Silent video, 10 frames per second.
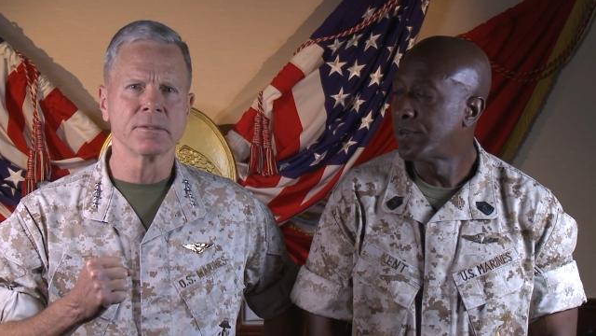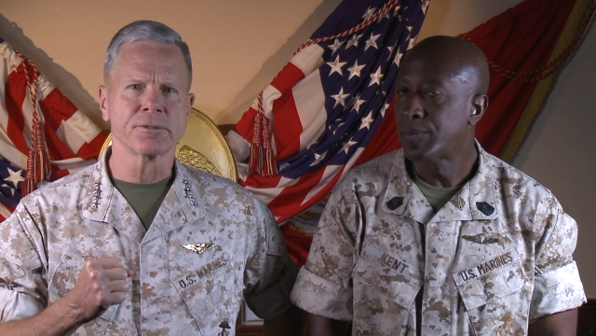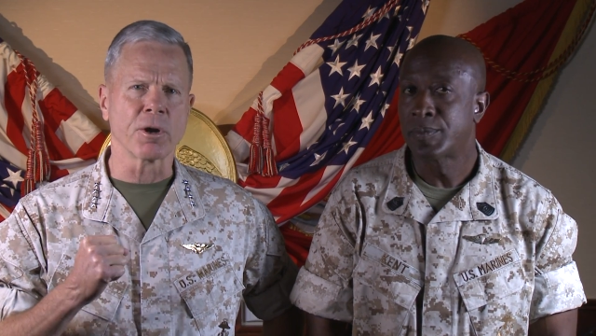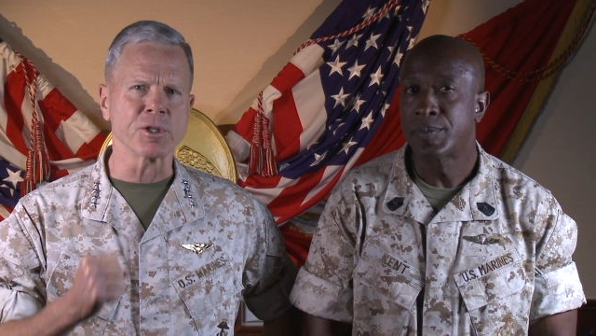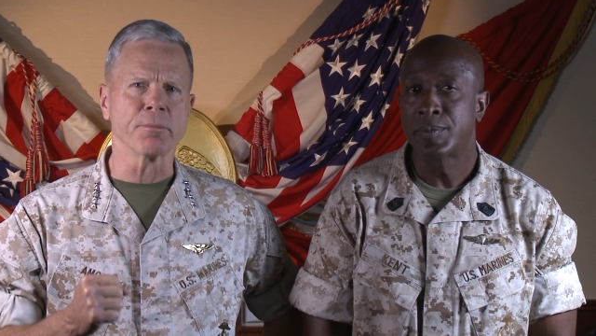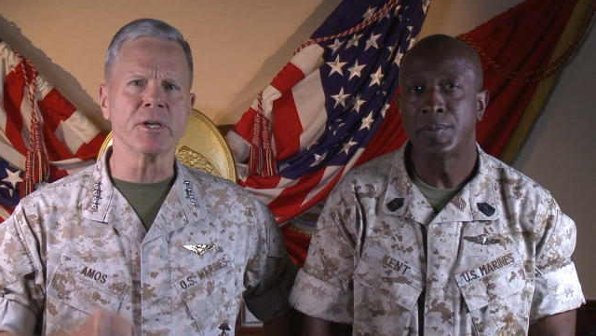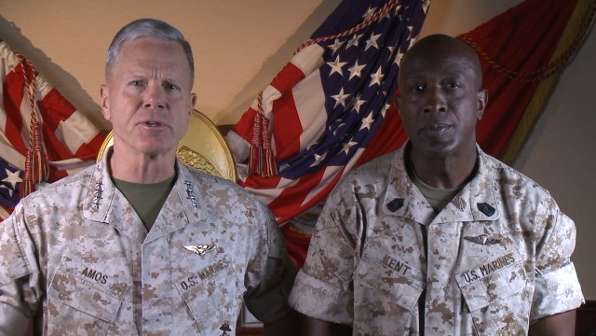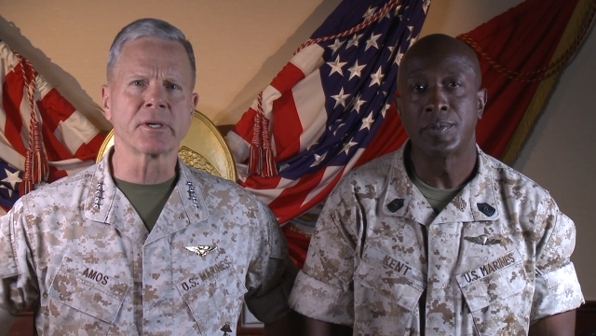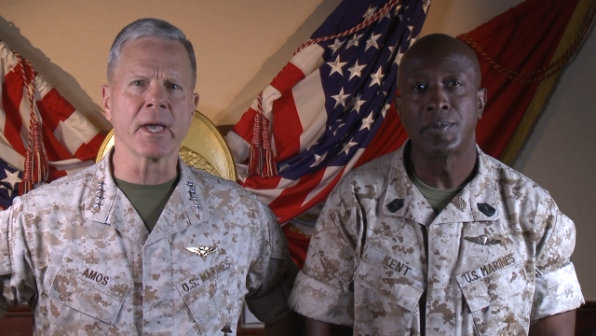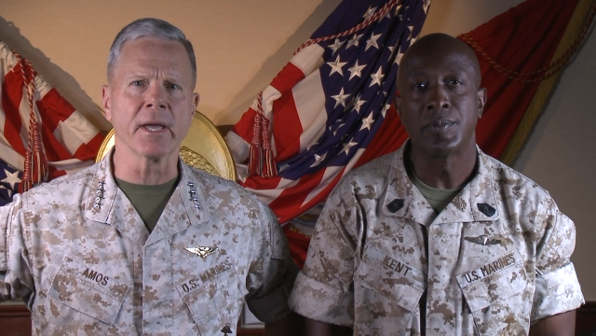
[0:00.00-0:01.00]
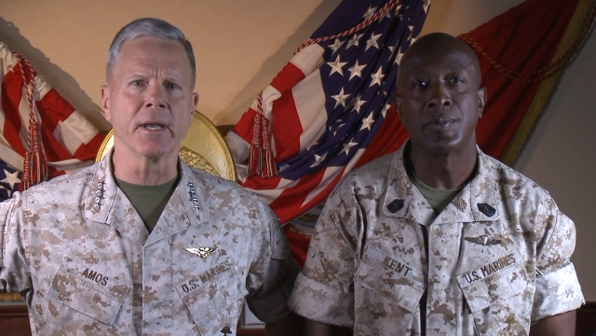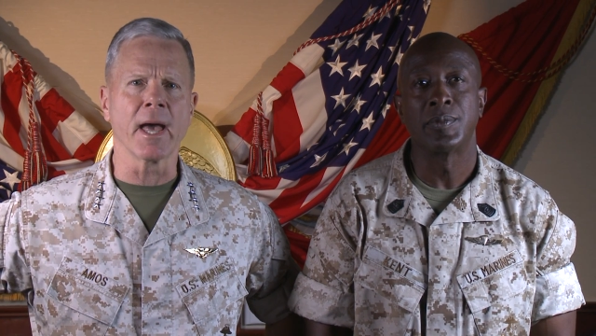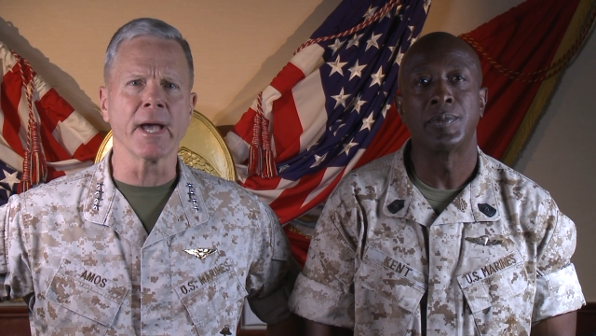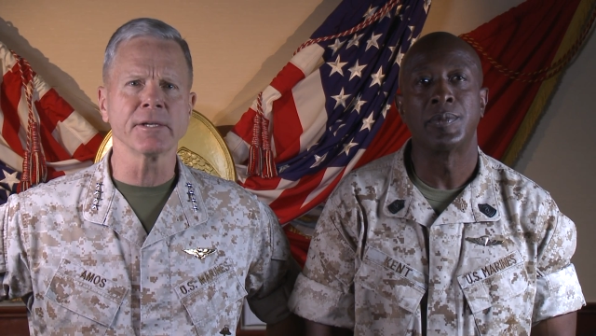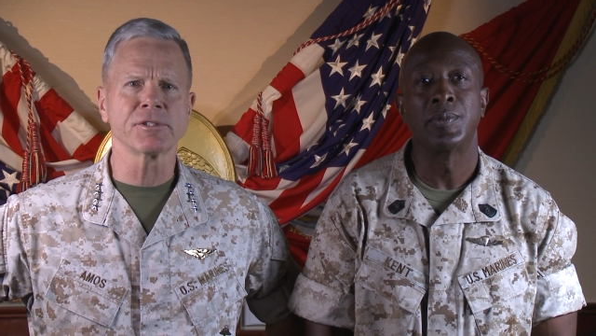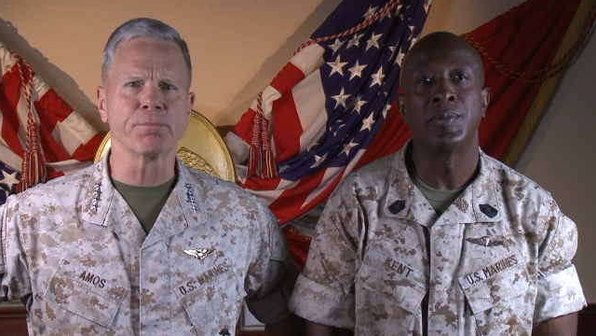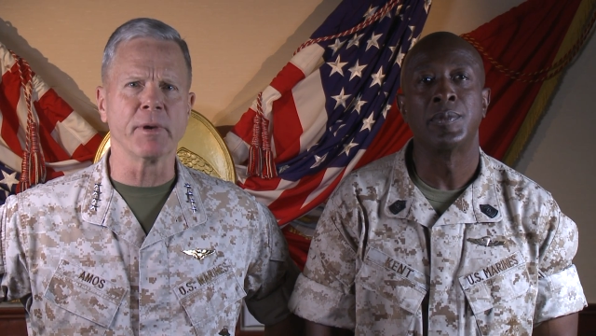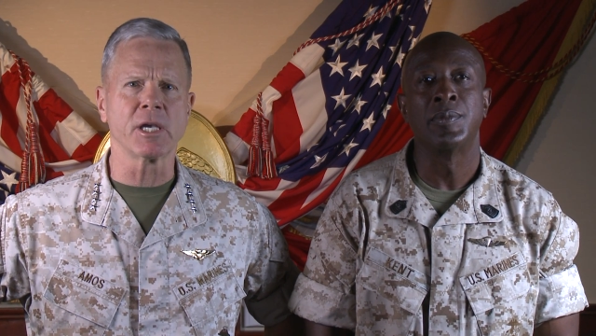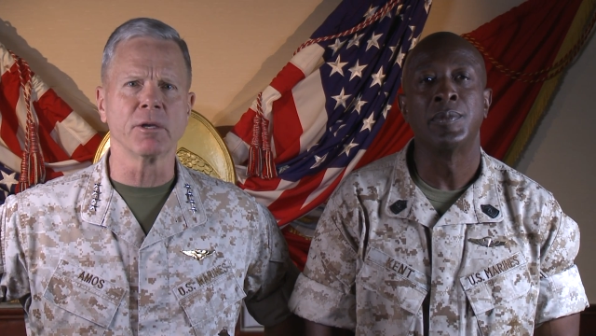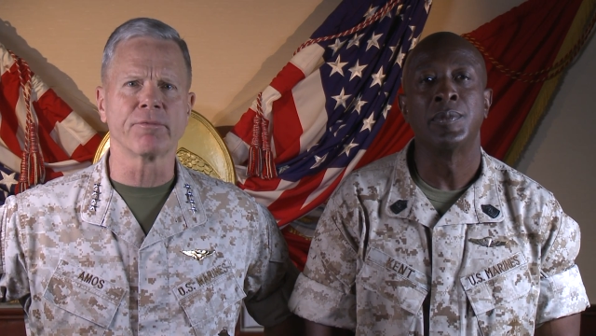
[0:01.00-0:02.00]
Speaker 1: Sergeant Major Kent and I,
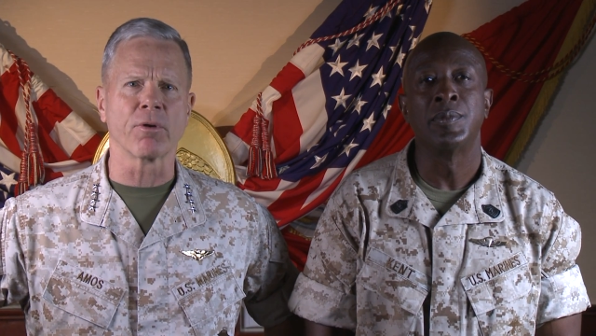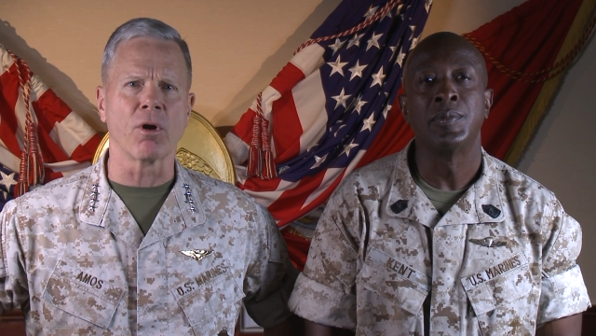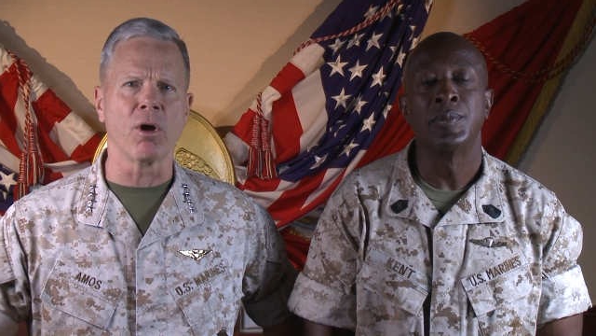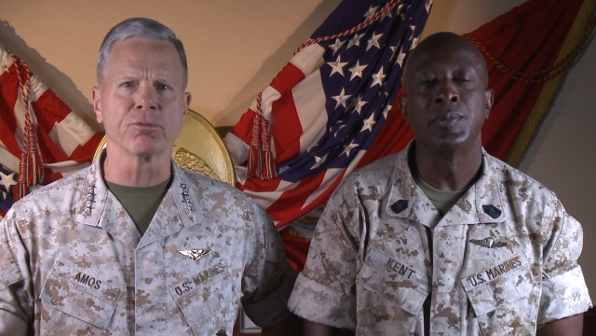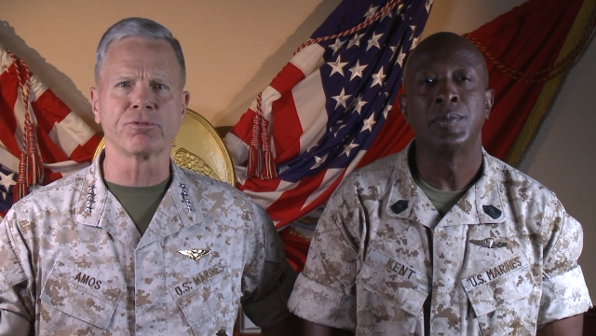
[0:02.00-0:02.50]
speaking for all